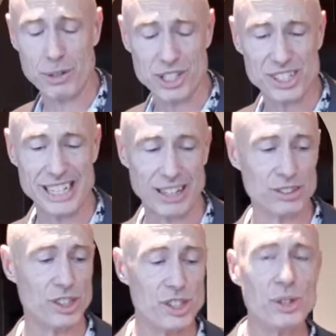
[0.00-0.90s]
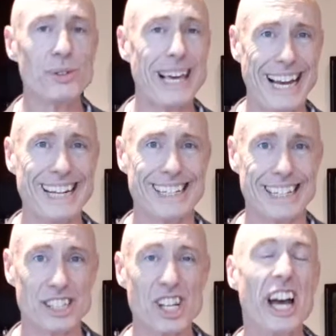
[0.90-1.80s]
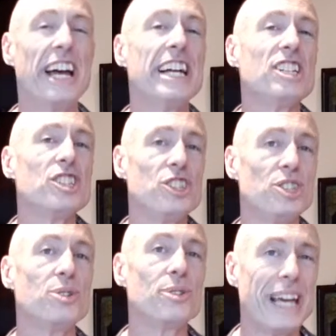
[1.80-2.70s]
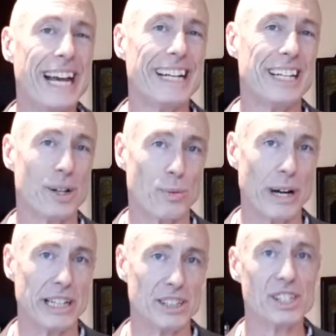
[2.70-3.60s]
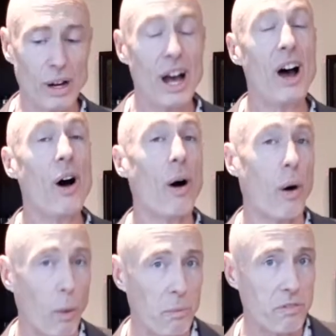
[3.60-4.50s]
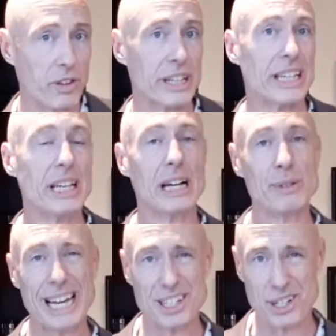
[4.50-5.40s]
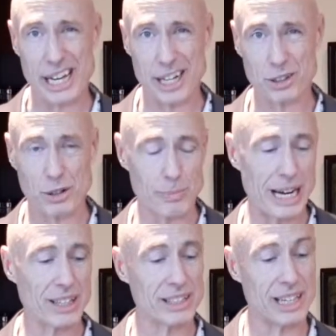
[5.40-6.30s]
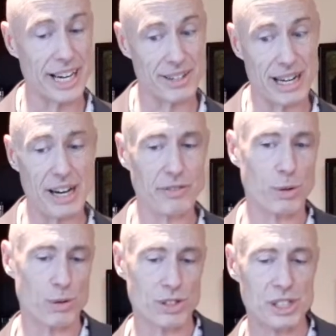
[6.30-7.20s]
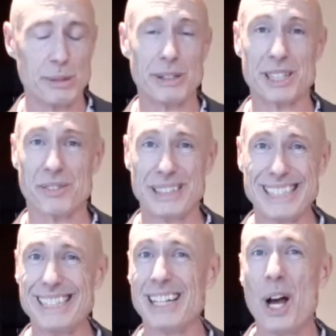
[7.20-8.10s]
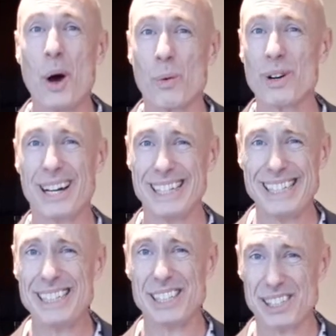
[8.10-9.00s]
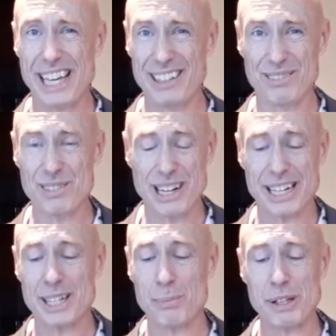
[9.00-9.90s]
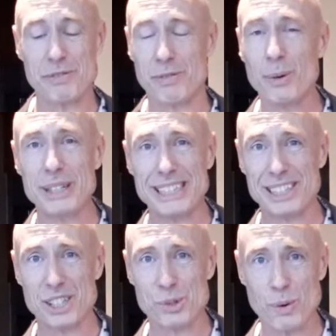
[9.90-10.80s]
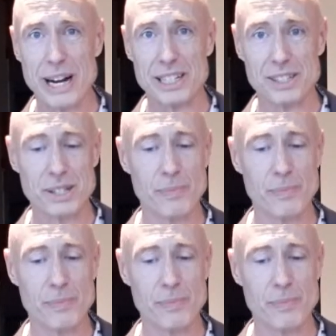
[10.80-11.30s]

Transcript: just down to two candidates. It's a two-candidate race. Hopefully, we actually had on our ballot either F or C, because if we didn't, we're not going to be voting in this race.